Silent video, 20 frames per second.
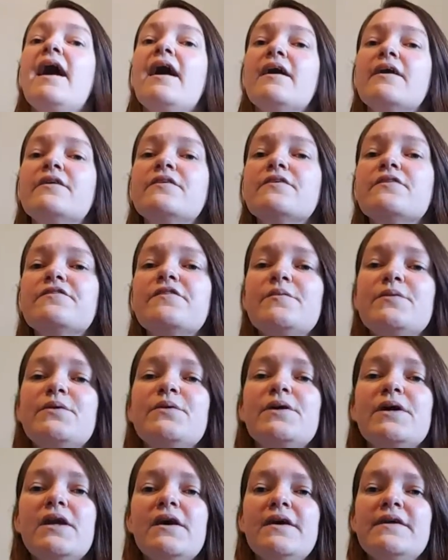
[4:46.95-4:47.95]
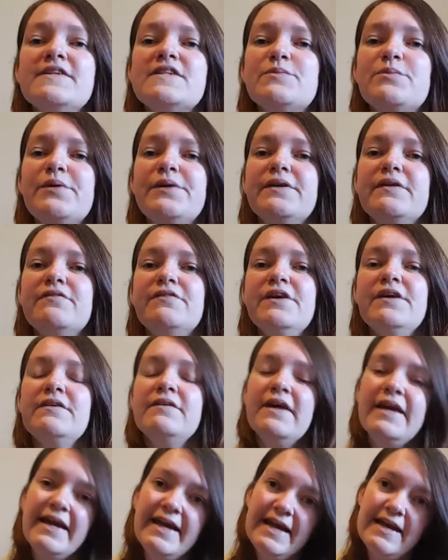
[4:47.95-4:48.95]
And from your client's point of
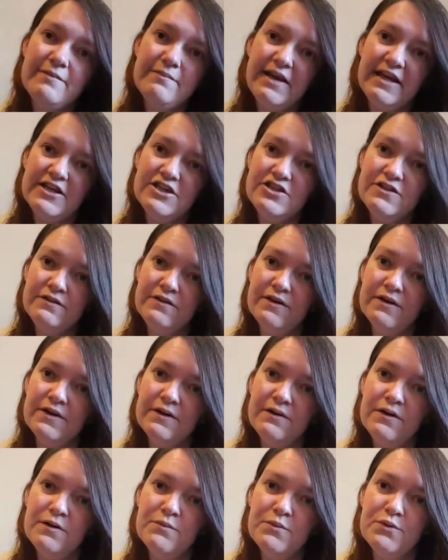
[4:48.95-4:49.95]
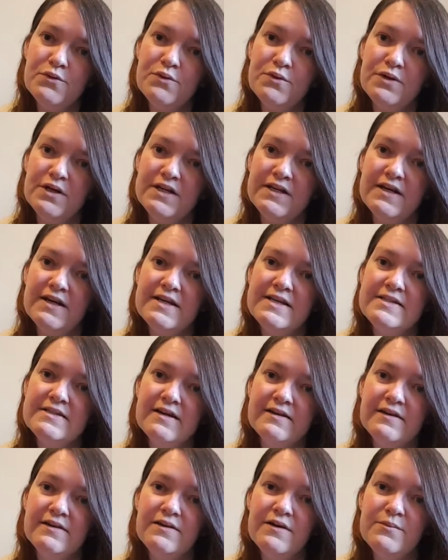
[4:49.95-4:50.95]
view, it makes you look a lot more organised
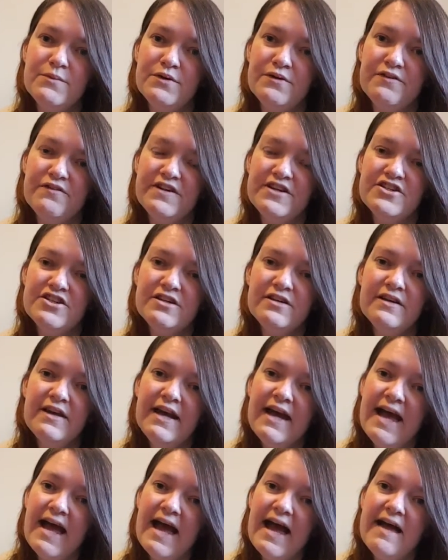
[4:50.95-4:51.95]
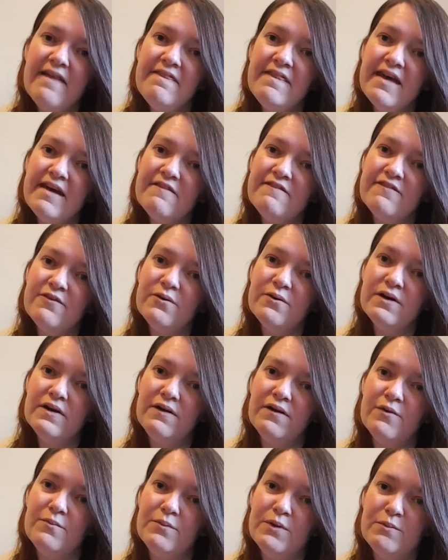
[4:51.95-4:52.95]
and a lot more efficient, and therefore a
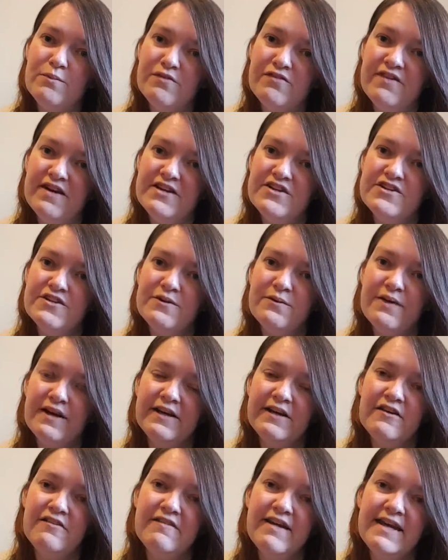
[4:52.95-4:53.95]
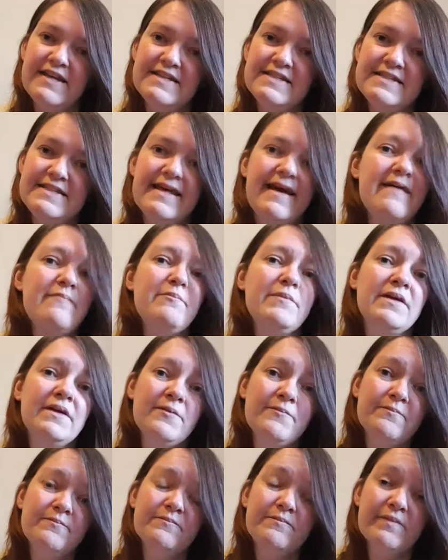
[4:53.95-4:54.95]
lot more professional, and creates them,
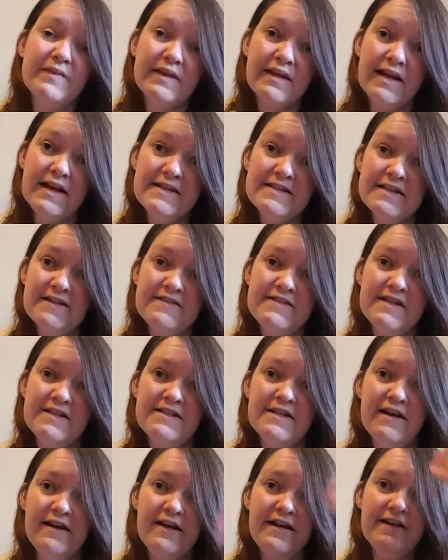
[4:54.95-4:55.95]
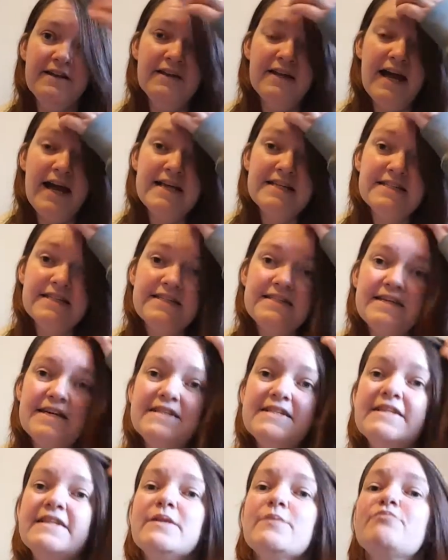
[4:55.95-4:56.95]
as I've said earlier, and as I
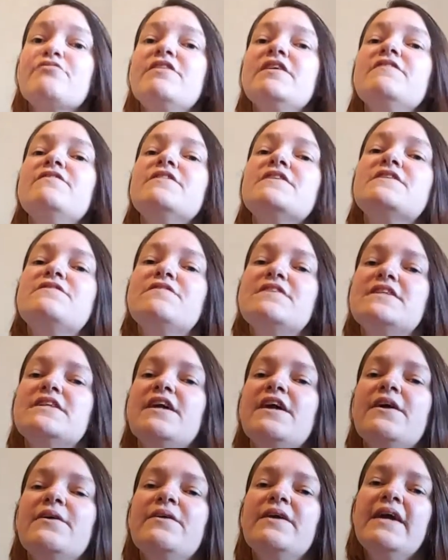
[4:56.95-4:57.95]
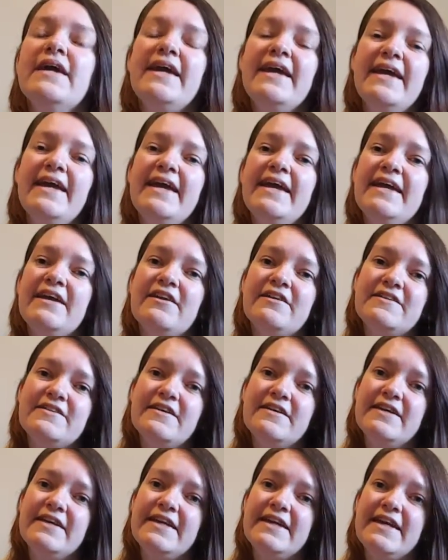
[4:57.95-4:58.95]
said in the previous video,
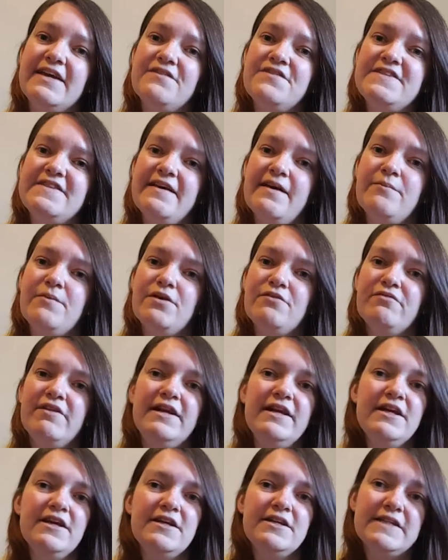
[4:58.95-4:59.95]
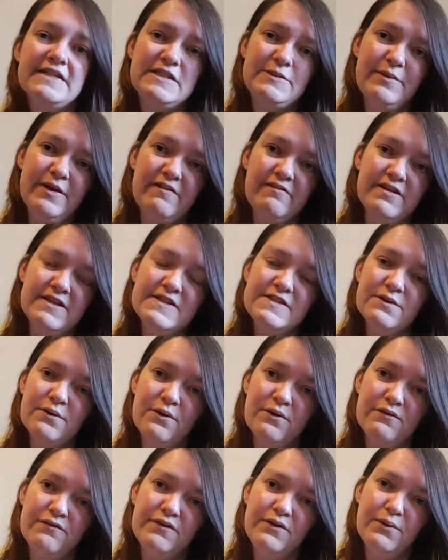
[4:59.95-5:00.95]
it gives them a really good experience
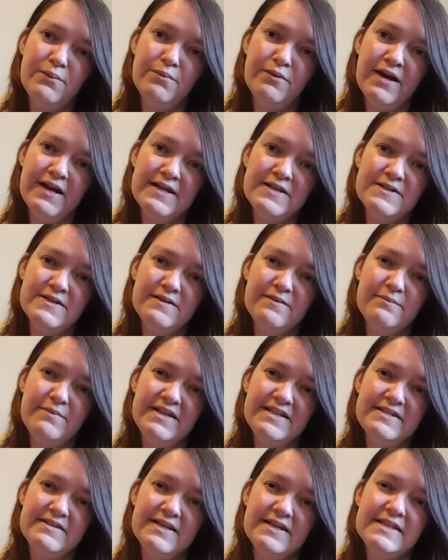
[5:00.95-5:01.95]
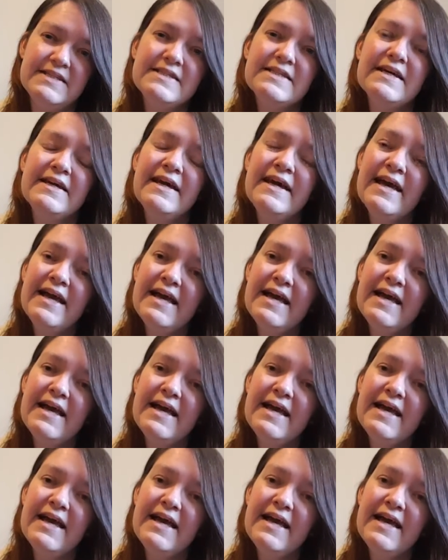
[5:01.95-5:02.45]
of your brand and business.